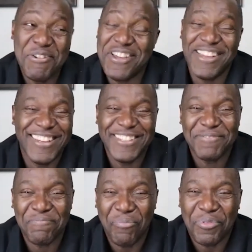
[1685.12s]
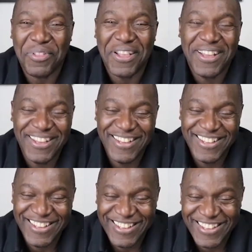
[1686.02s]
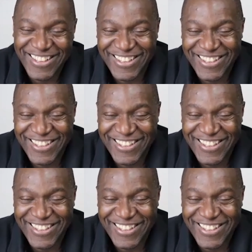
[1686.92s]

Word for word: so that's why I, I, love that saying. Thrust is a